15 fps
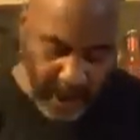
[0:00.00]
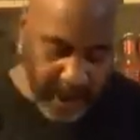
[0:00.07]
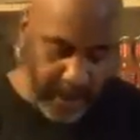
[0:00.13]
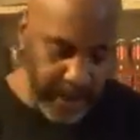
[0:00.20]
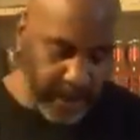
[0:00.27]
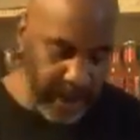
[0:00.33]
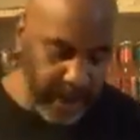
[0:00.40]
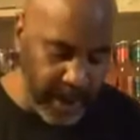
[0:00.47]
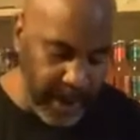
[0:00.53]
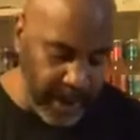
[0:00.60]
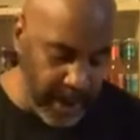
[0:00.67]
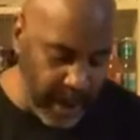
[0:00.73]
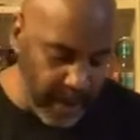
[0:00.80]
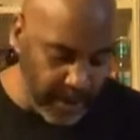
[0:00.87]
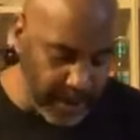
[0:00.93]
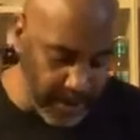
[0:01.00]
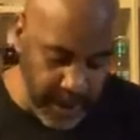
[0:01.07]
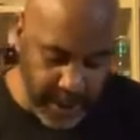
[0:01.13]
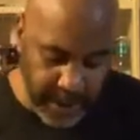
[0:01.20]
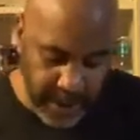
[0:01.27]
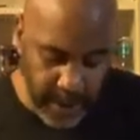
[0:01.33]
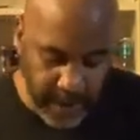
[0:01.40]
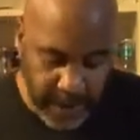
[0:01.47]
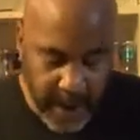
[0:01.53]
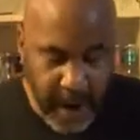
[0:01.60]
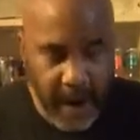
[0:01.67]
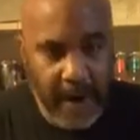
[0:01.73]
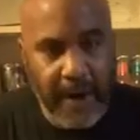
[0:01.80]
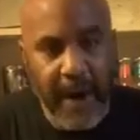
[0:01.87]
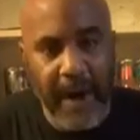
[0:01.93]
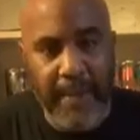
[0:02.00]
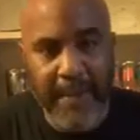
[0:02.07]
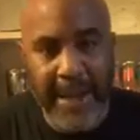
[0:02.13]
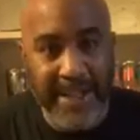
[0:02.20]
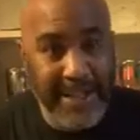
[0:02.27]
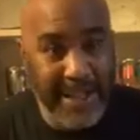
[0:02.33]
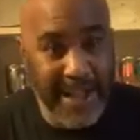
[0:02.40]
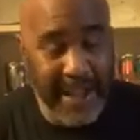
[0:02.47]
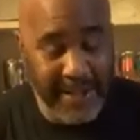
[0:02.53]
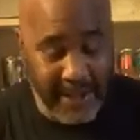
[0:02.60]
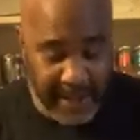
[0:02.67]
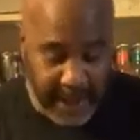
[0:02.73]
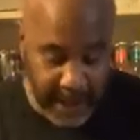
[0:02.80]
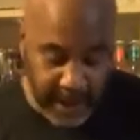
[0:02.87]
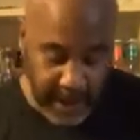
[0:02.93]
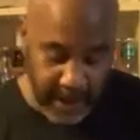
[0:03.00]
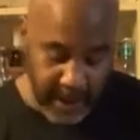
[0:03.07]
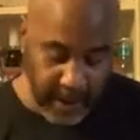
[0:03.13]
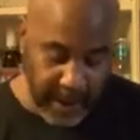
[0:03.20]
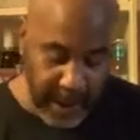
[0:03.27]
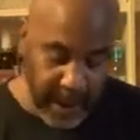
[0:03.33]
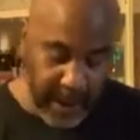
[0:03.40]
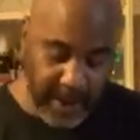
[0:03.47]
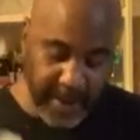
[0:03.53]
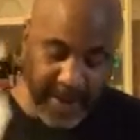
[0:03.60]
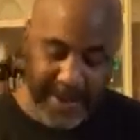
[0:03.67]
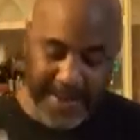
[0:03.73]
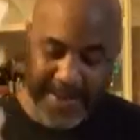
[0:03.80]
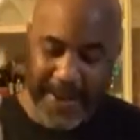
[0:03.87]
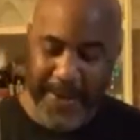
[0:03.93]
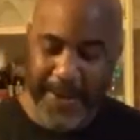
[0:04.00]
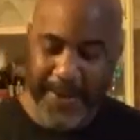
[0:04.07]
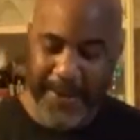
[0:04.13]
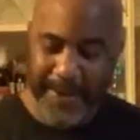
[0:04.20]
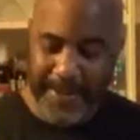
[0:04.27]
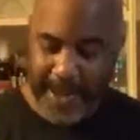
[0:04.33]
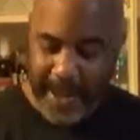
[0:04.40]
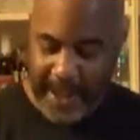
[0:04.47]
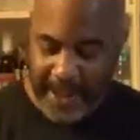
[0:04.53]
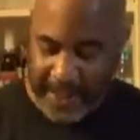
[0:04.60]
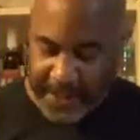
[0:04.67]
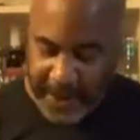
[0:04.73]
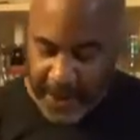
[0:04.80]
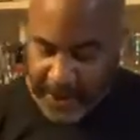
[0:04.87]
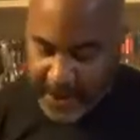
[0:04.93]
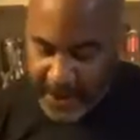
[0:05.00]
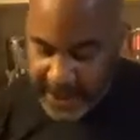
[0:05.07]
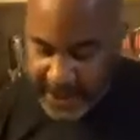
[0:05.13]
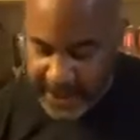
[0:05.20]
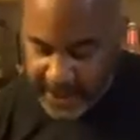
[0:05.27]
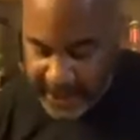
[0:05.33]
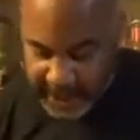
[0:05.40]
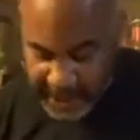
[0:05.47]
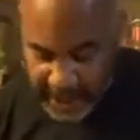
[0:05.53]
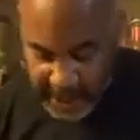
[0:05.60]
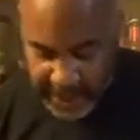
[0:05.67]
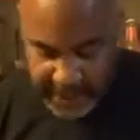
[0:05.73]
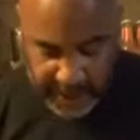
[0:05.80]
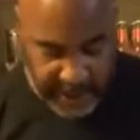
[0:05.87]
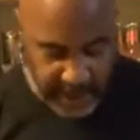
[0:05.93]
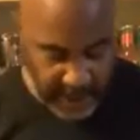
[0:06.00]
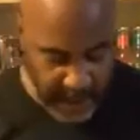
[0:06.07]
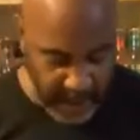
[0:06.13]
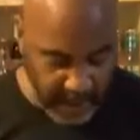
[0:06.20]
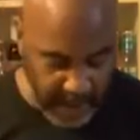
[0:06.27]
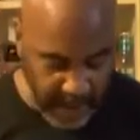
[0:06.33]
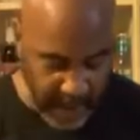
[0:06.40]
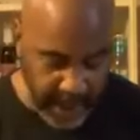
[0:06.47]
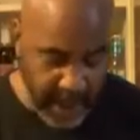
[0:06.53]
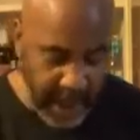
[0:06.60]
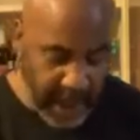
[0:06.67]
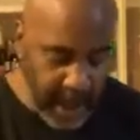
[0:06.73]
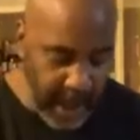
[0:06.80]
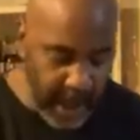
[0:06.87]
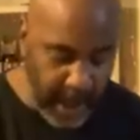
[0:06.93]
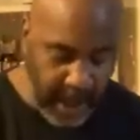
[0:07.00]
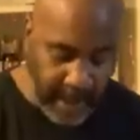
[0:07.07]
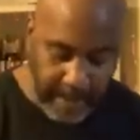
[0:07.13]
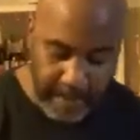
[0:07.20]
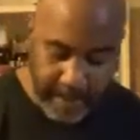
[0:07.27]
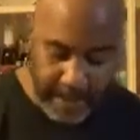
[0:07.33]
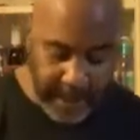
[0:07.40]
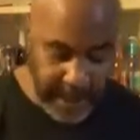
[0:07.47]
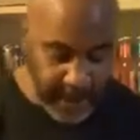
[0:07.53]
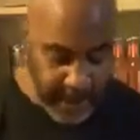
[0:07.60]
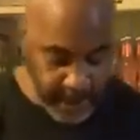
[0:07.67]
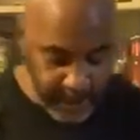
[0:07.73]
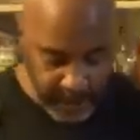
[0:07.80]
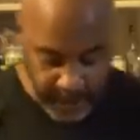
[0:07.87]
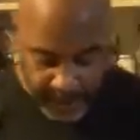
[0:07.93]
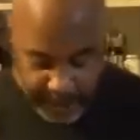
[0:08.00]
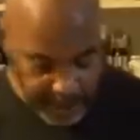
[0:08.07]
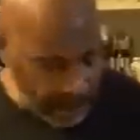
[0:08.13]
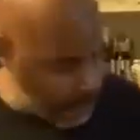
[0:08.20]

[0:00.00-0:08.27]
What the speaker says: put in our drink so far 18 ounces of liquor. This holds 36 ounces already. But don't you fear,